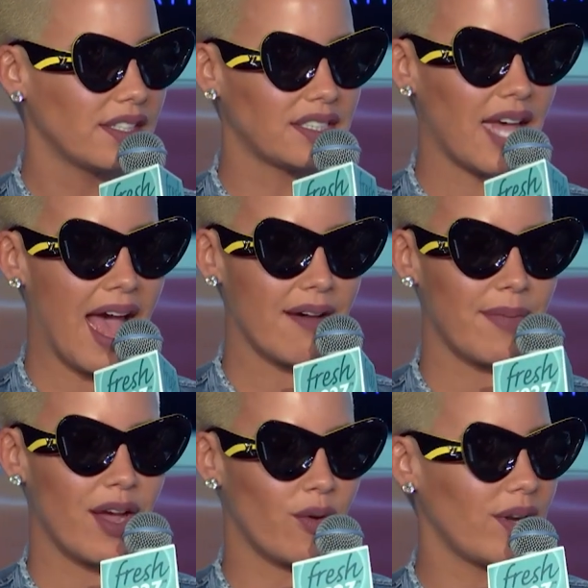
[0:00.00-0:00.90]
to have
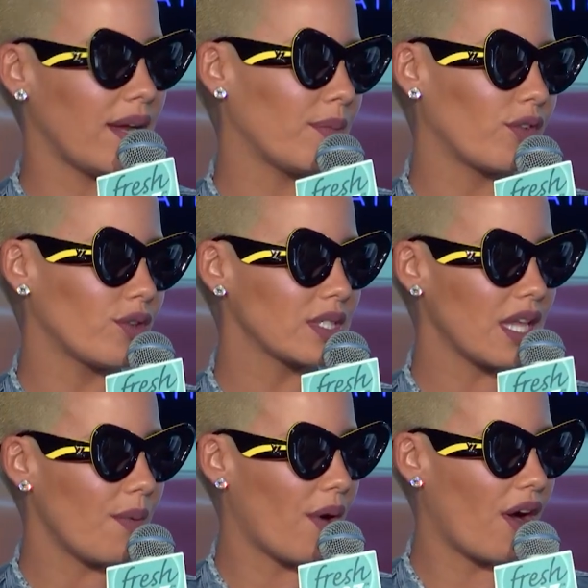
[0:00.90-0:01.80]
my own Amber Rose
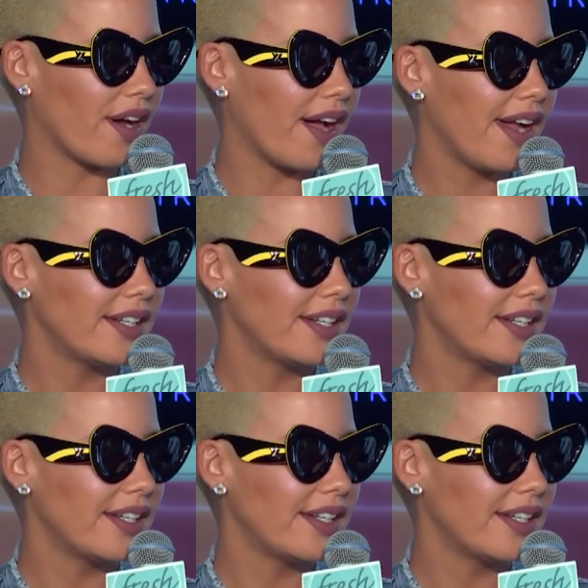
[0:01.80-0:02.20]
slut walk.